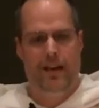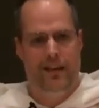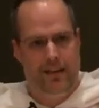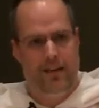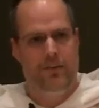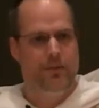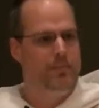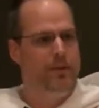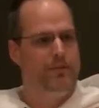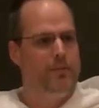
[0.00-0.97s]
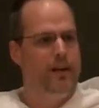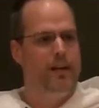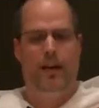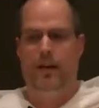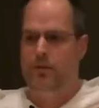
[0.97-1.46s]
And the kids could be from
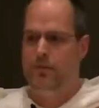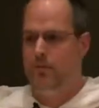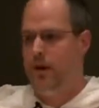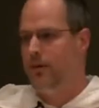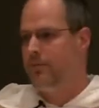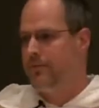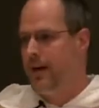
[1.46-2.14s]
any age, from about